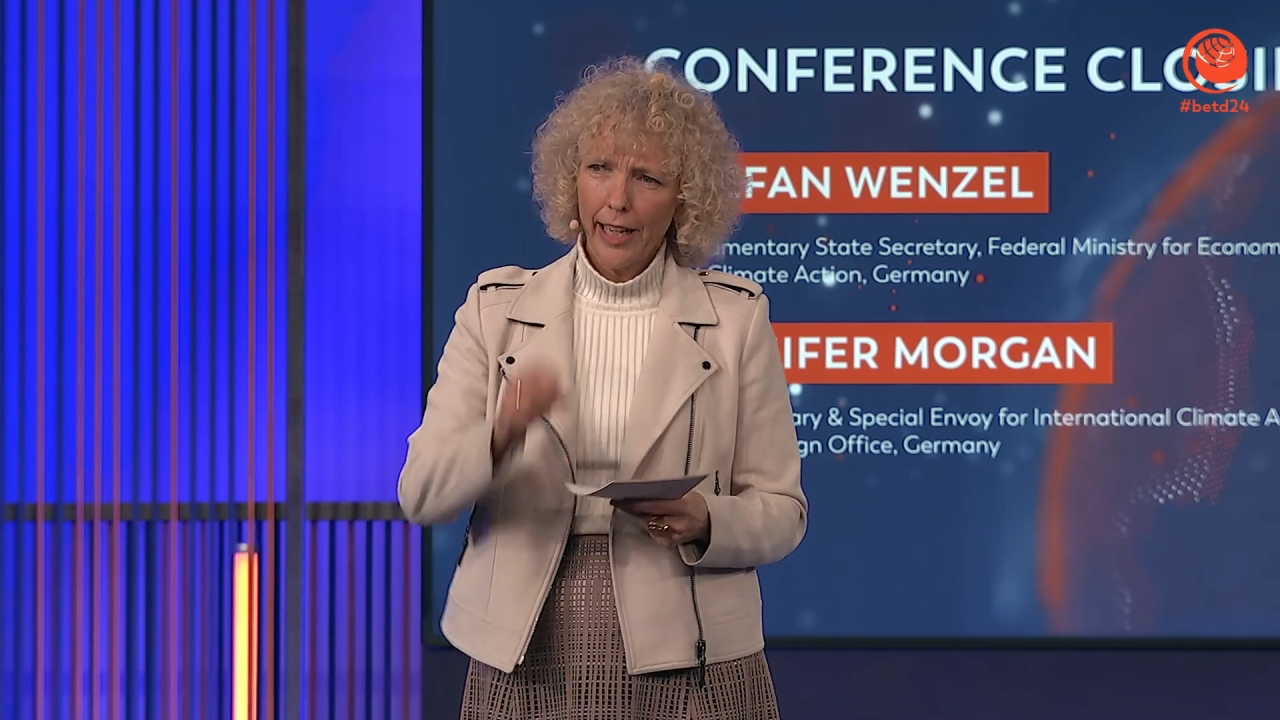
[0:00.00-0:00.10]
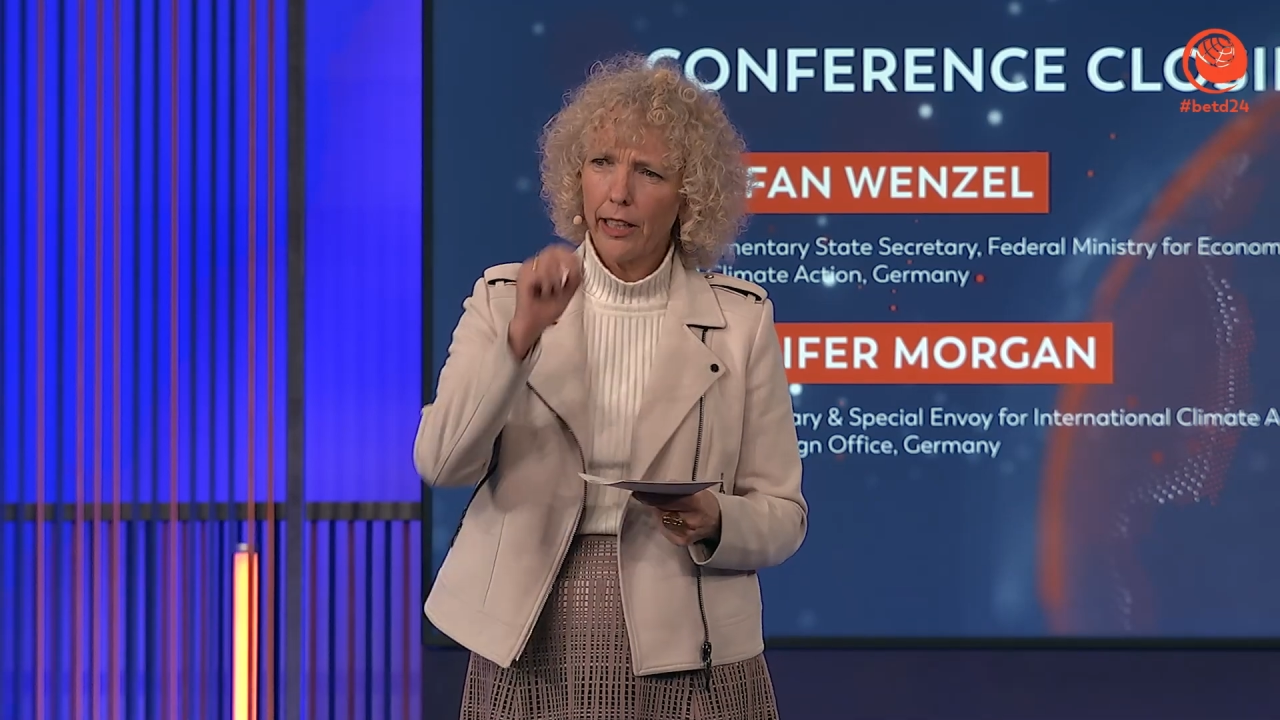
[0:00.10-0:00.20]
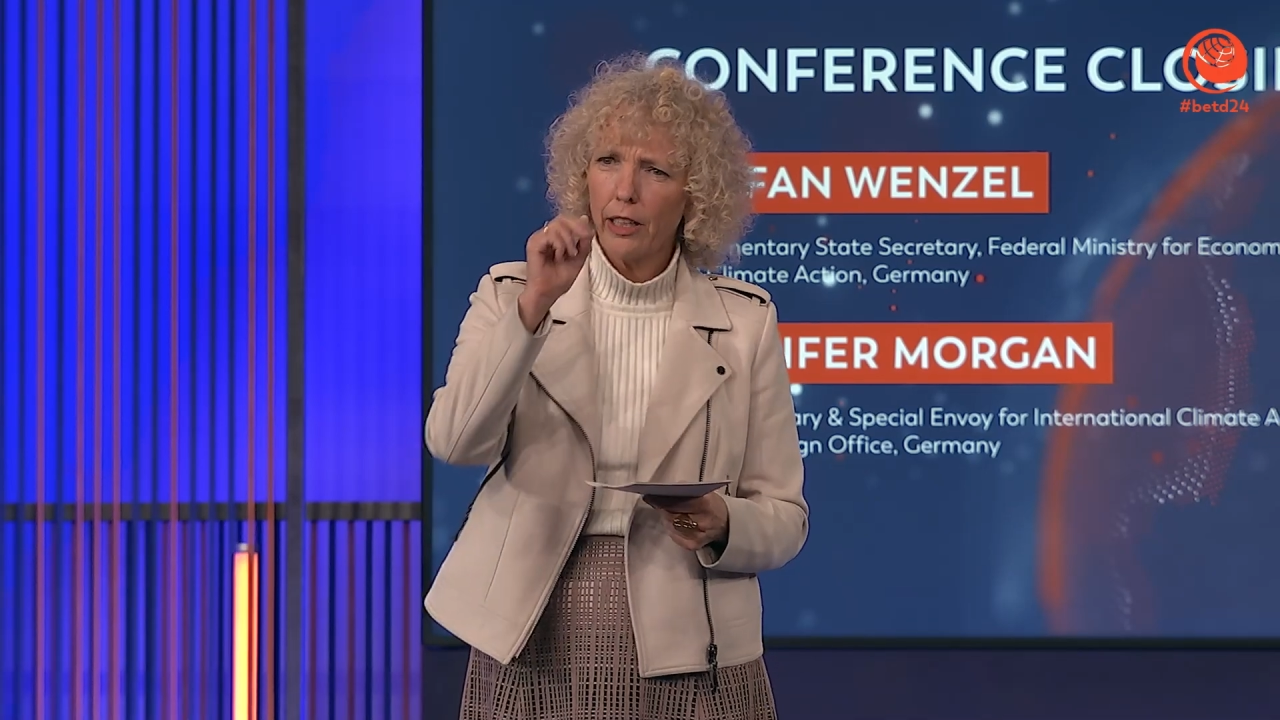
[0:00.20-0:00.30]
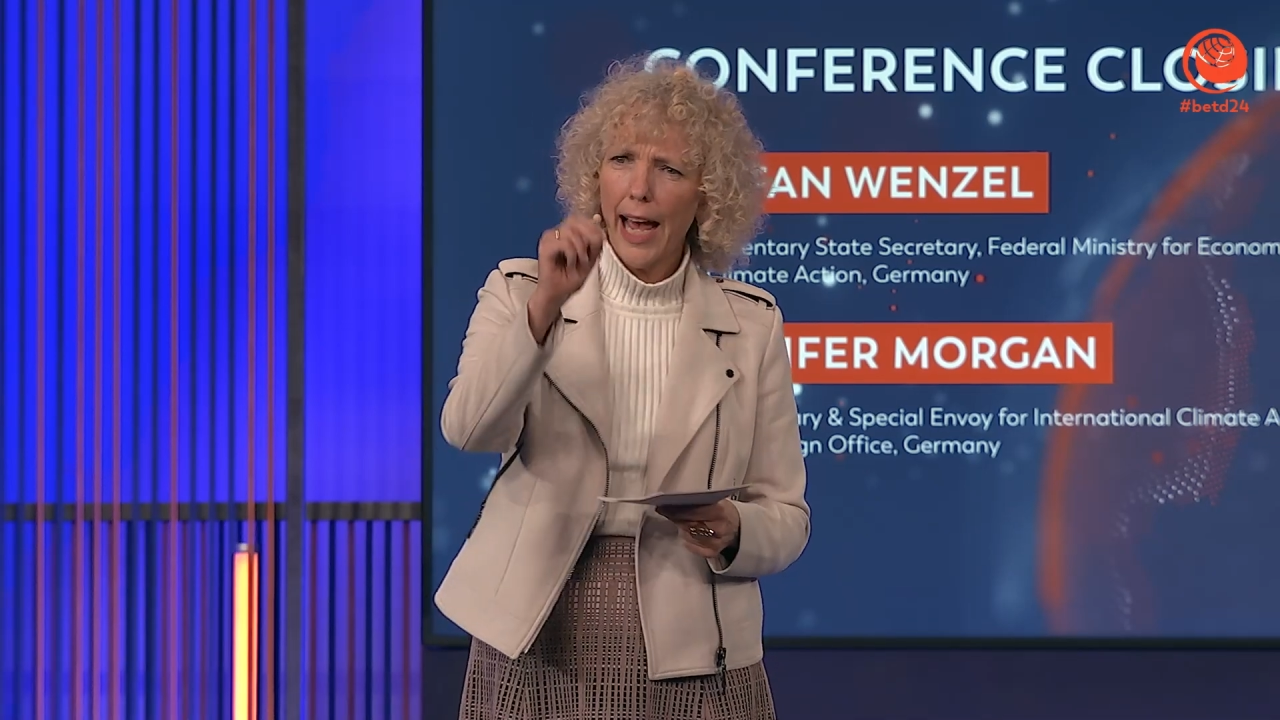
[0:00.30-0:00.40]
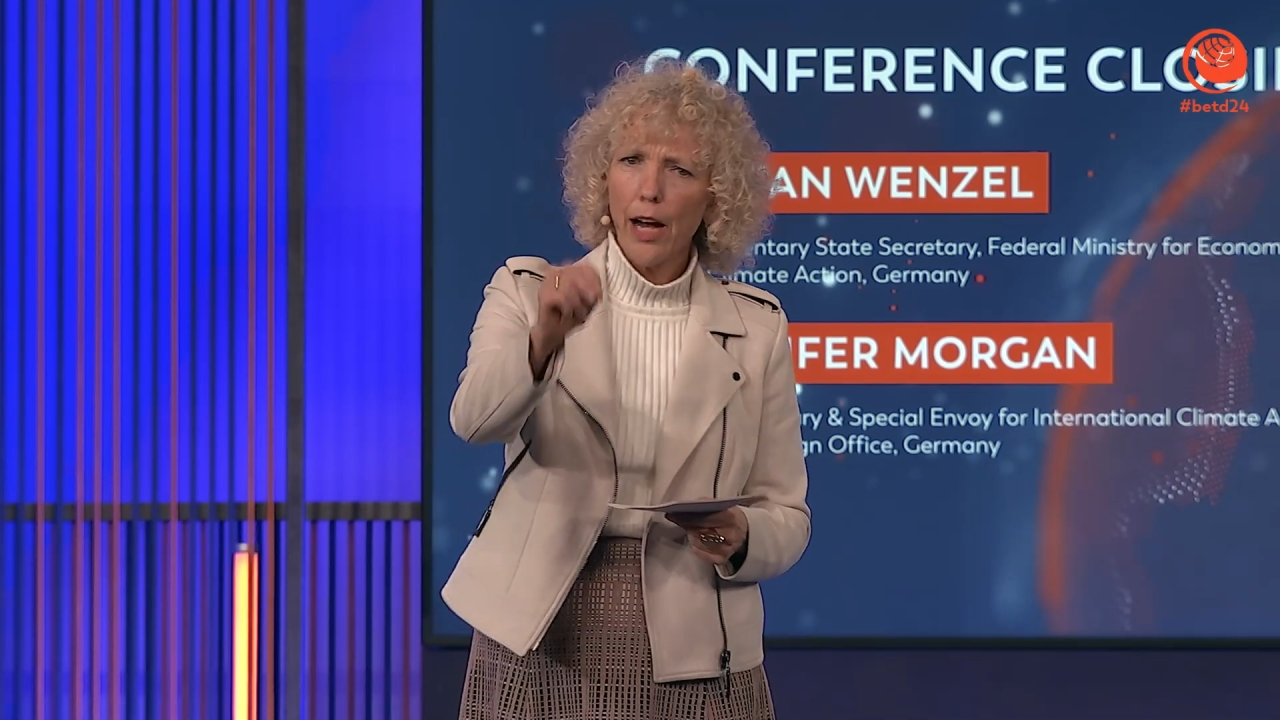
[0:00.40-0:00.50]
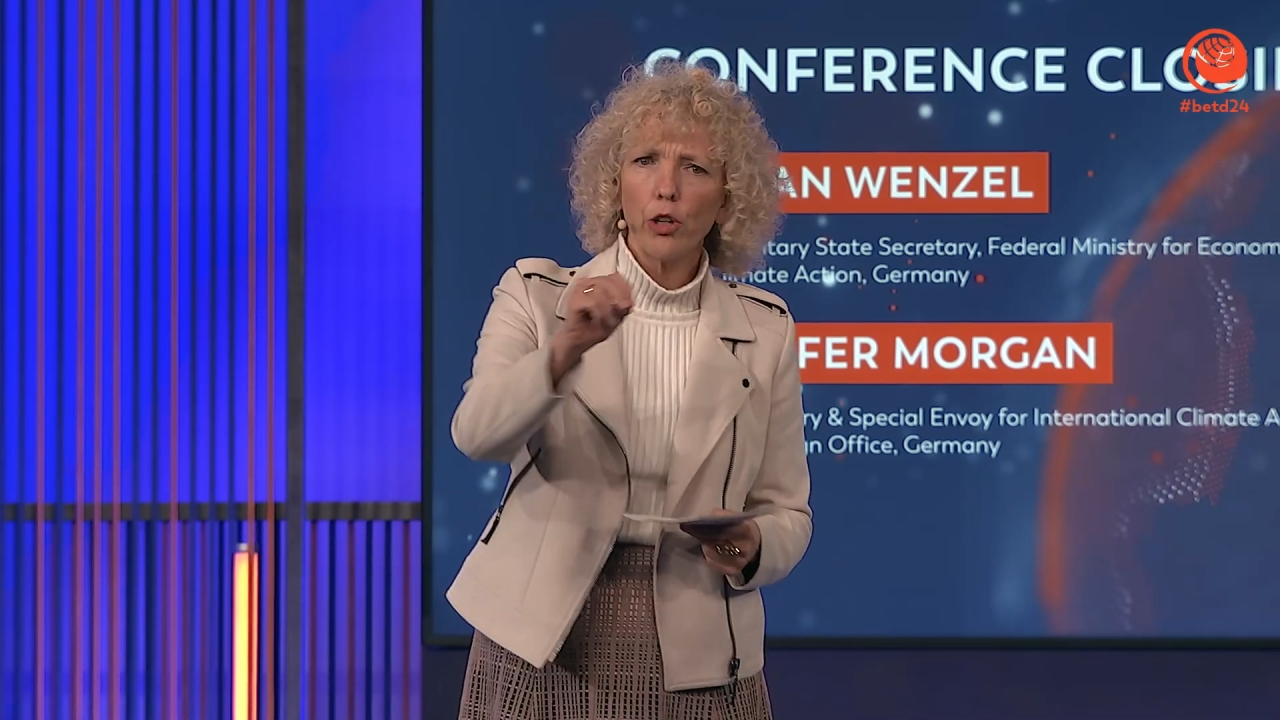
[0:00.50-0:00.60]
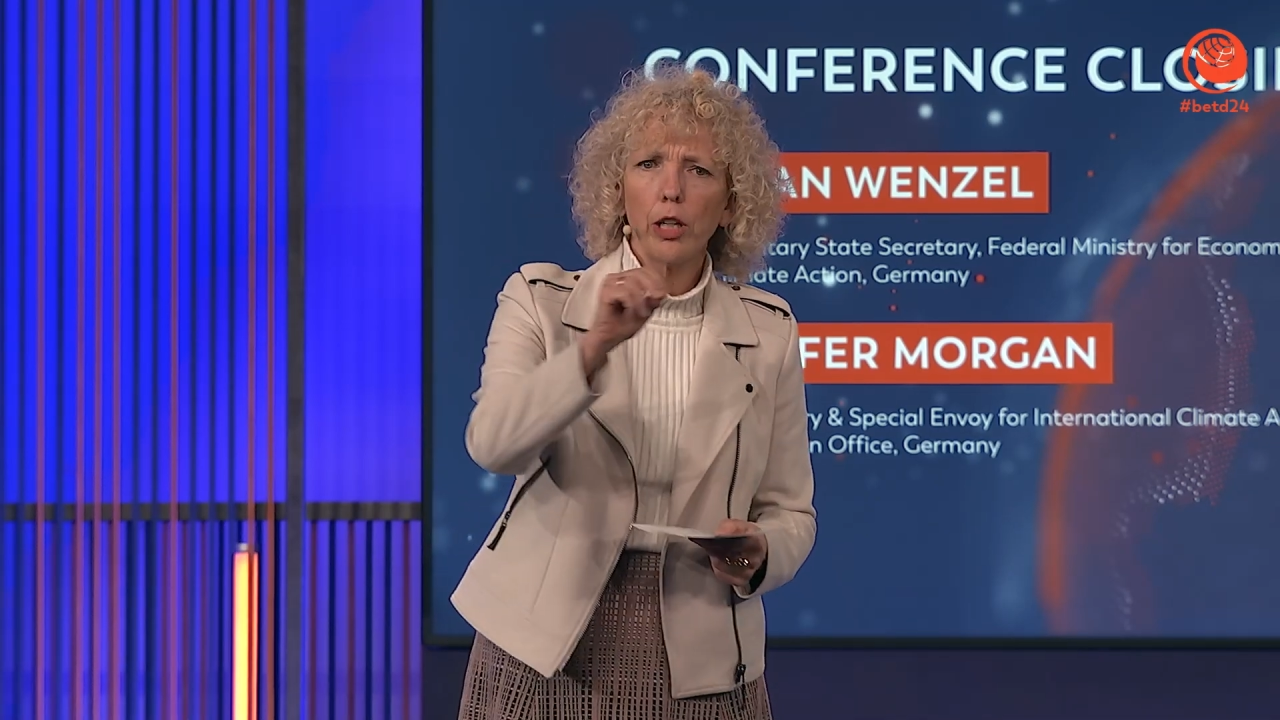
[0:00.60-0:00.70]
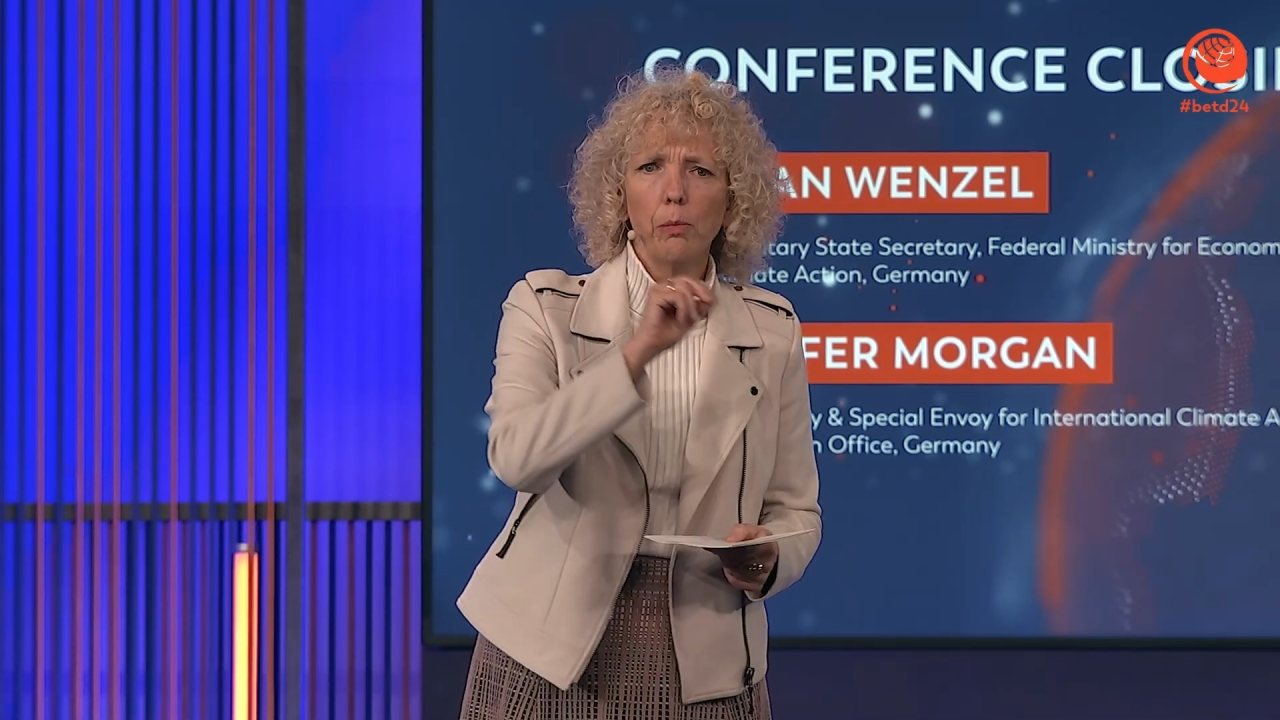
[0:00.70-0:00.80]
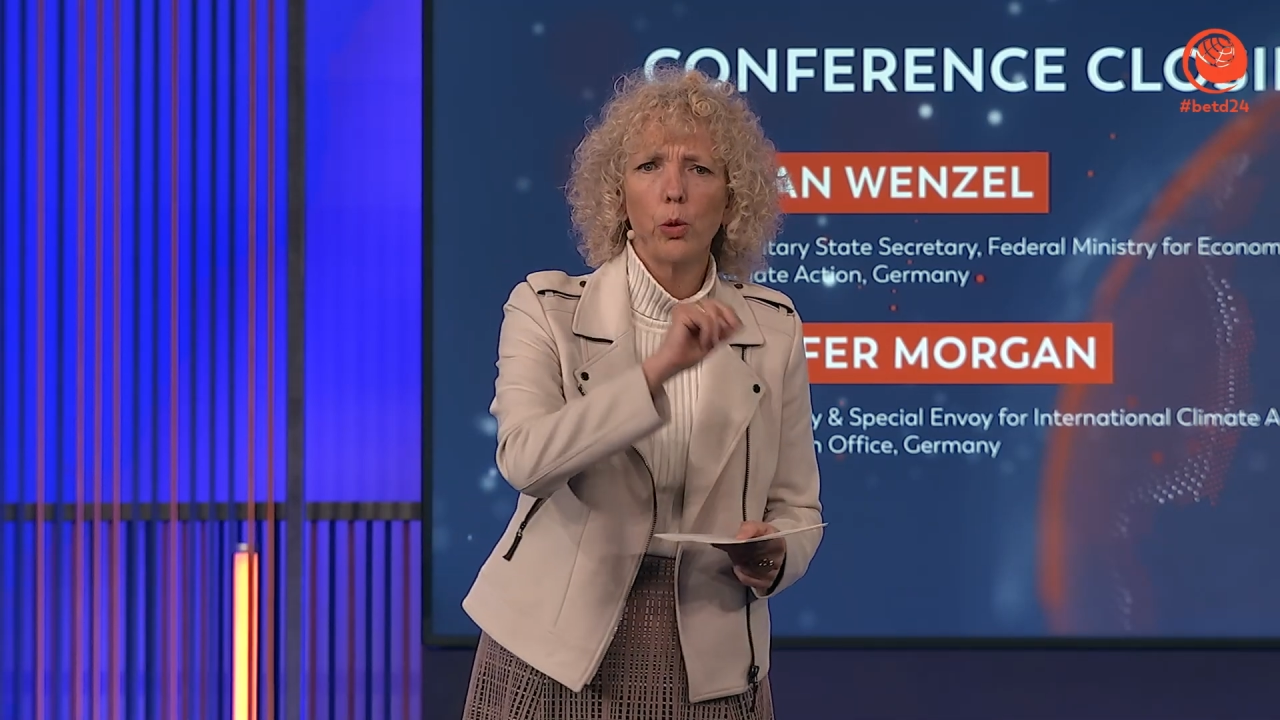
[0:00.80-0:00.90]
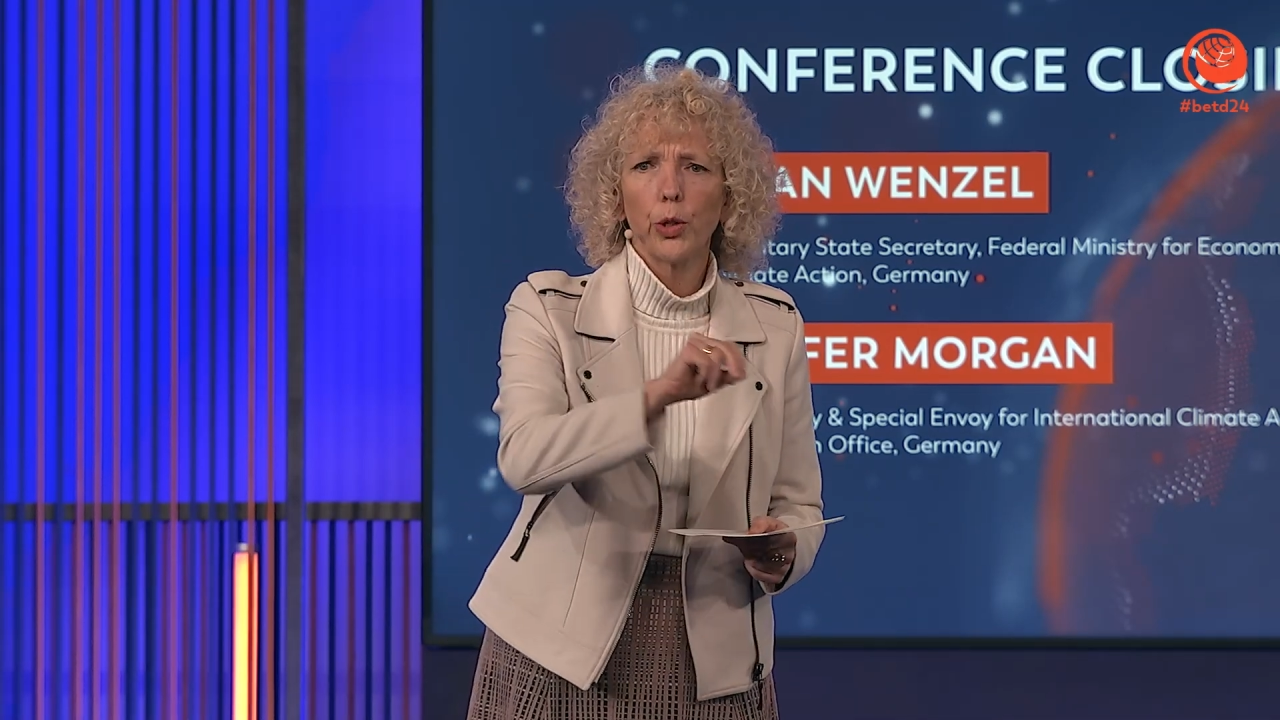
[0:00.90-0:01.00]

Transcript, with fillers: in an outcome